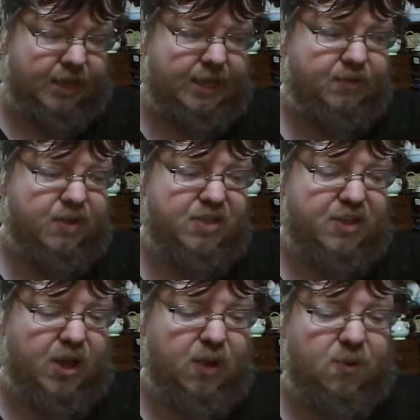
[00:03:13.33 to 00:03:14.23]
Even
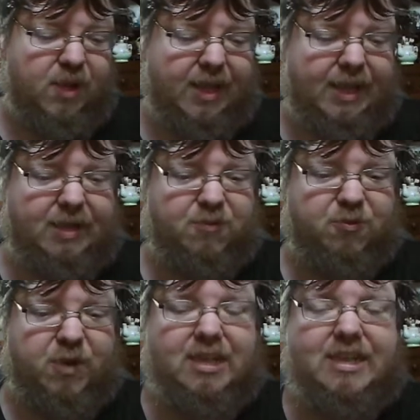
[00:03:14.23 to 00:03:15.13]
though it
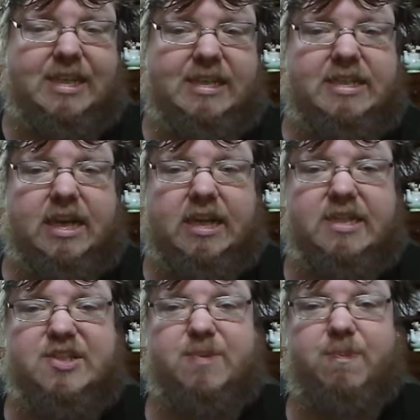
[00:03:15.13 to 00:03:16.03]
really
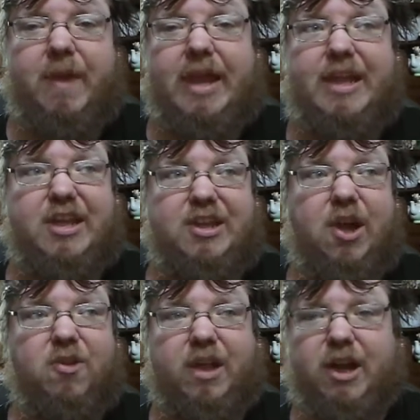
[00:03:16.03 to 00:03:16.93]
does make,
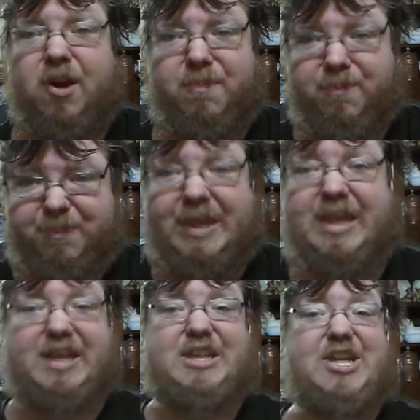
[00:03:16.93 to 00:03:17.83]
like, our
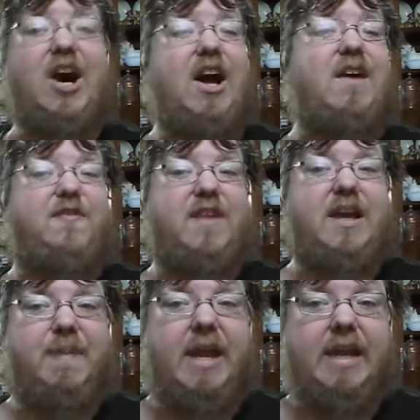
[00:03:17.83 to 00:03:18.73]
big, tough,
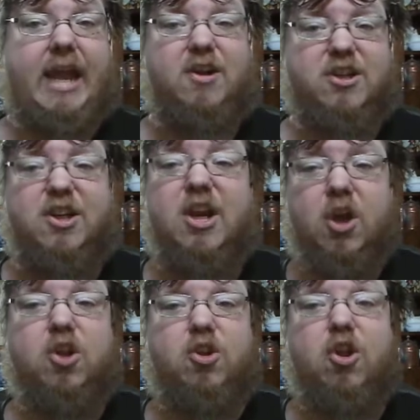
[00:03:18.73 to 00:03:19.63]
like, main character
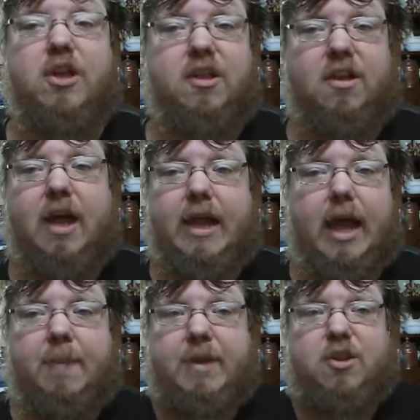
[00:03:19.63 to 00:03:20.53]
look like
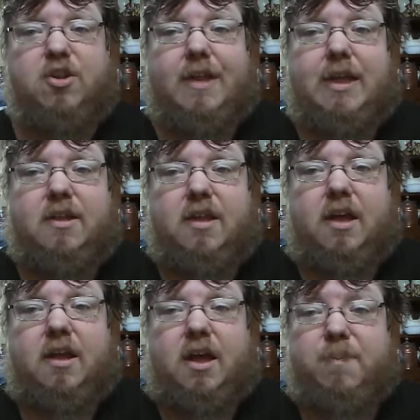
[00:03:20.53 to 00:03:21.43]

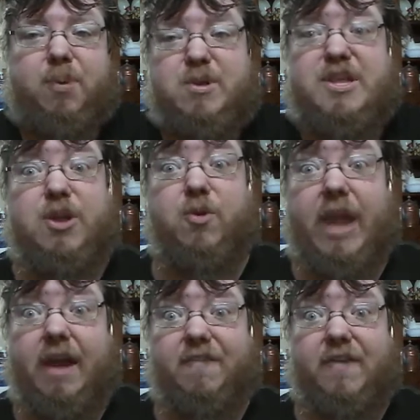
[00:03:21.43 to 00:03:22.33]
a pussy who
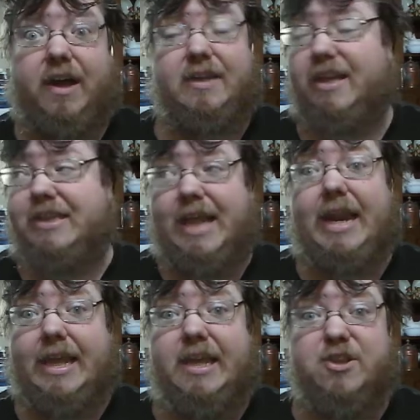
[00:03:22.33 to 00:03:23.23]
can't fight. Like,
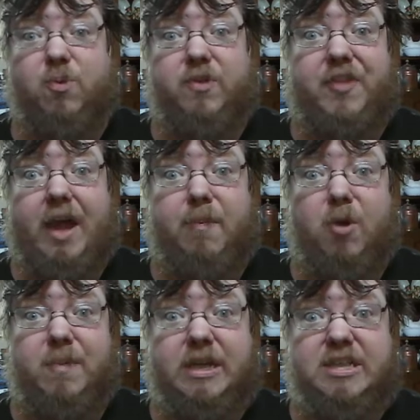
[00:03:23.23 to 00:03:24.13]
that is what that
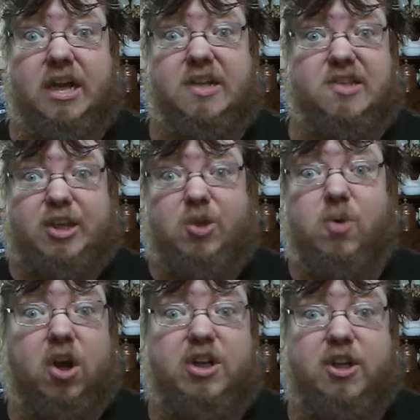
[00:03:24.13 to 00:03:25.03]
moment does. Like, you
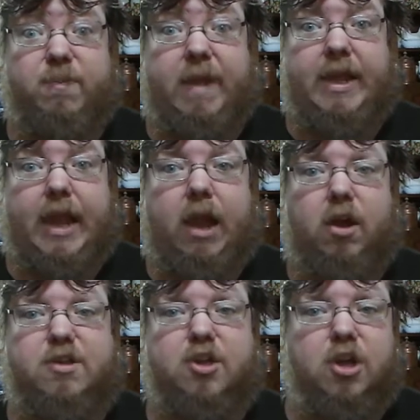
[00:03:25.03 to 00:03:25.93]
hurt your main
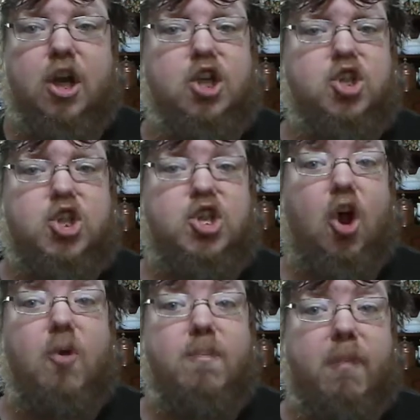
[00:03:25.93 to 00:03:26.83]
character
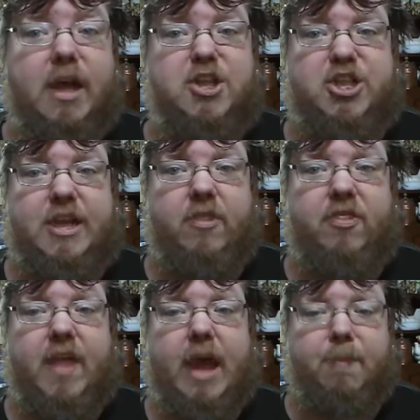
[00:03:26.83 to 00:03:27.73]
so much
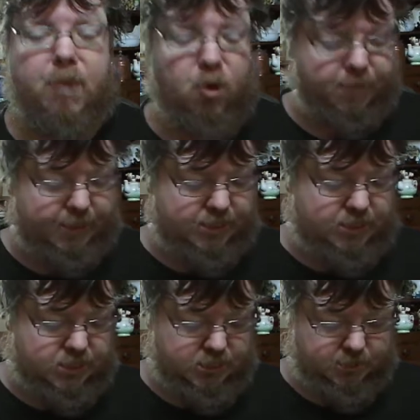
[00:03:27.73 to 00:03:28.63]
in that
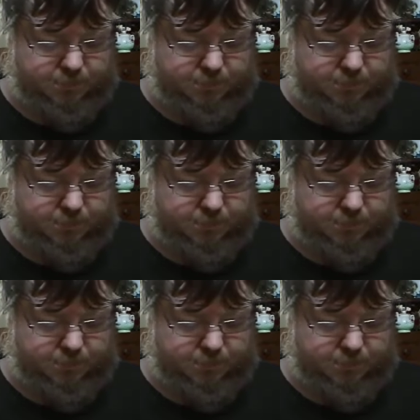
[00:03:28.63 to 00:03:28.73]
moment.